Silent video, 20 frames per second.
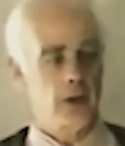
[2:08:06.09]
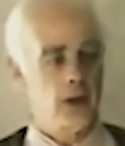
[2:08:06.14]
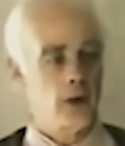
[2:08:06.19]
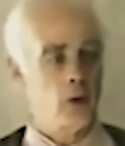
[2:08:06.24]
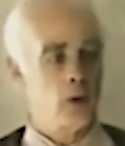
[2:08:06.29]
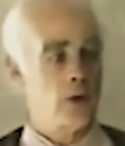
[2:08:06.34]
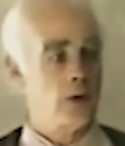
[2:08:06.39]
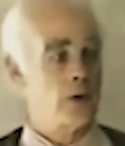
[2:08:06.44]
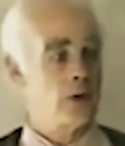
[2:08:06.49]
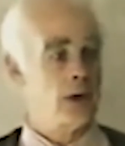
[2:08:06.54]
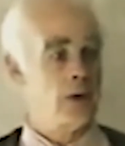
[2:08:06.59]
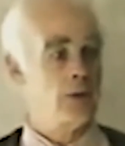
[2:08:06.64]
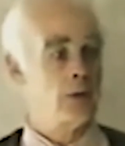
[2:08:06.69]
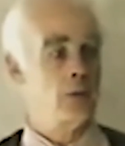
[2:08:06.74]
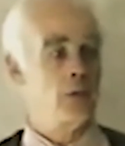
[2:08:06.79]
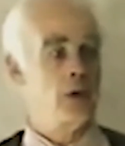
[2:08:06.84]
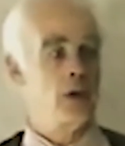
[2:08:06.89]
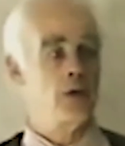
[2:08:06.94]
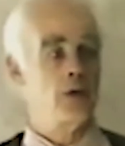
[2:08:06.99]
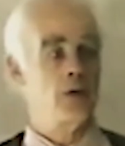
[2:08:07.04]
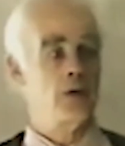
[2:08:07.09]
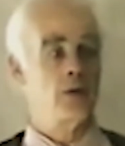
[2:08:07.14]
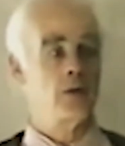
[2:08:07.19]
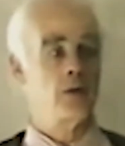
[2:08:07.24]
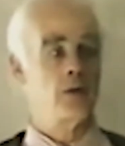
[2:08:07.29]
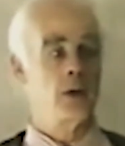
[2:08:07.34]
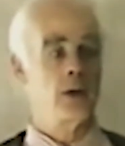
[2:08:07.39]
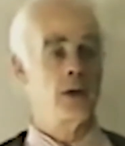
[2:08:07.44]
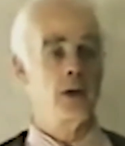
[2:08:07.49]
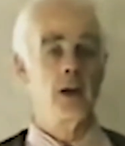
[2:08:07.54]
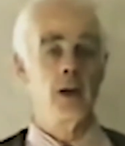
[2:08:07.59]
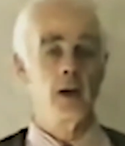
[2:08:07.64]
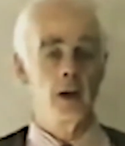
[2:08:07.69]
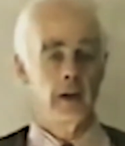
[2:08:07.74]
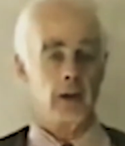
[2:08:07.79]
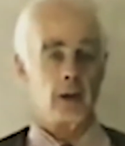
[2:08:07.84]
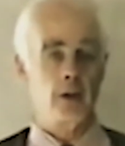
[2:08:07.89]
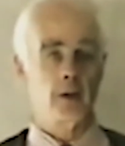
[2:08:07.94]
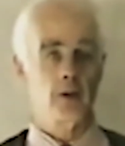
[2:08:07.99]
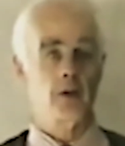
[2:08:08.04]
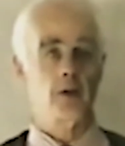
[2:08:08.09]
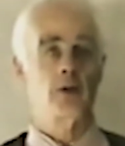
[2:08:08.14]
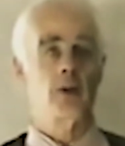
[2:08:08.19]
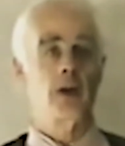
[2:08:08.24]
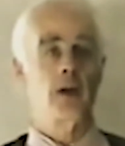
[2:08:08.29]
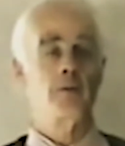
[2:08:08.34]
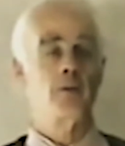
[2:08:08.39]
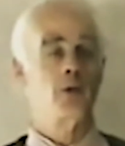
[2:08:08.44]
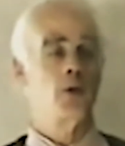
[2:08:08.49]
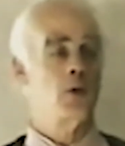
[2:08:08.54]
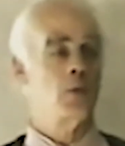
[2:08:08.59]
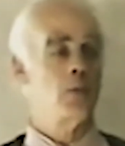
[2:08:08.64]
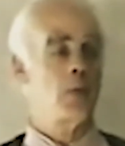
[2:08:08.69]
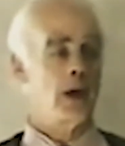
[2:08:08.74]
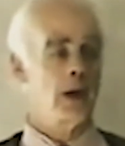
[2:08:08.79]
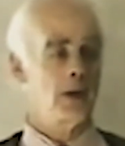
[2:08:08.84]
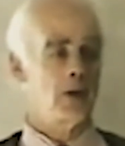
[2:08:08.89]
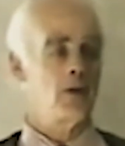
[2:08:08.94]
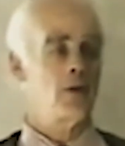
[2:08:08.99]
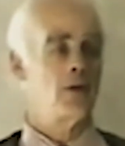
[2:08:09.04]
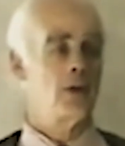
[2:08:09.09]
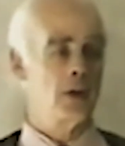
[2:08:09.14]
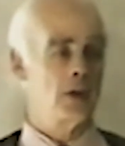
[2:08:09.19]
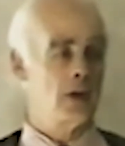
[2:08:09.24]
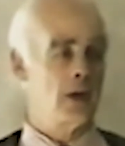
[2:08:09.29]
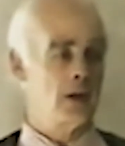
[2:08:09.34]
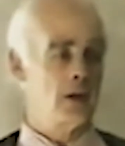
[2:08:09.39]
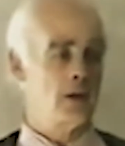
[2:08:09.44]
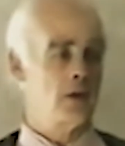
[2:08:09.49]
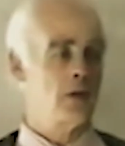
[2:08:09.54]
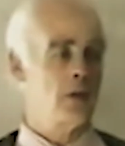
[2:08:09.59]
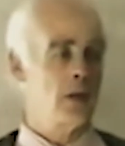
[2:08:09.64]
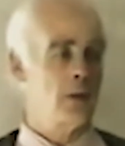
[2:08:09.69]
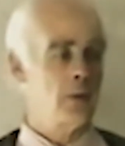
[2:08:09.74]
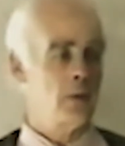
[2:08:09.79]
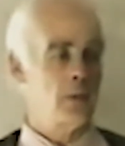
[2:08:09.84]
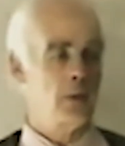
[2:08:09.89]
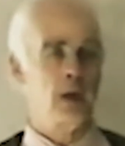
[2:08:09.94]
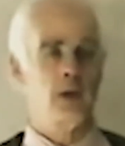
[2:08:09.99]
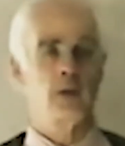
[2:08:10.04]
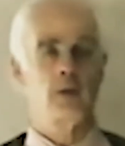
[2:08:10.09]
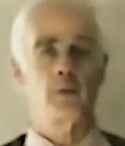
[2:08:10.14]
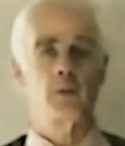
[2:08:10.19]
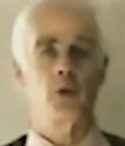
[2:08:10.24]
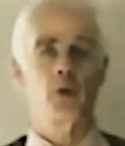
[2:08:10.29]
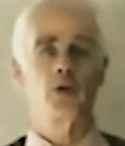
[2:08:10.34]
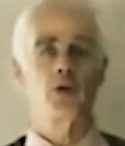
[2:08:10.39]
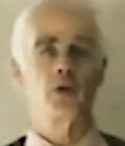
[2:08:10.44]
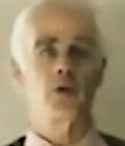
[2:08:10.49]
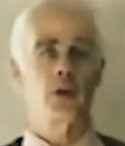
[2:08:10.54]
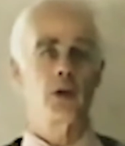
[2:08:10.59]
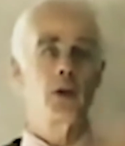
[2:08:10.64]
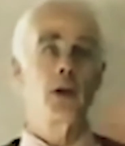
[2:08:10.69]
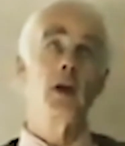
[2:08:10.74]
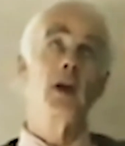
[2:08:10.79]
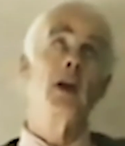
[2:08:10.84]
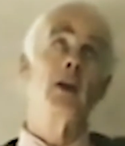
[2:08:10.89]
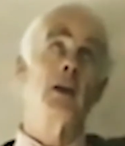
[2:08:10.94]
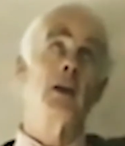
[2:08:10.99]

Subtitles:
They're all the same species of tree, they've got the same root patterns, they take the same amount of moisture,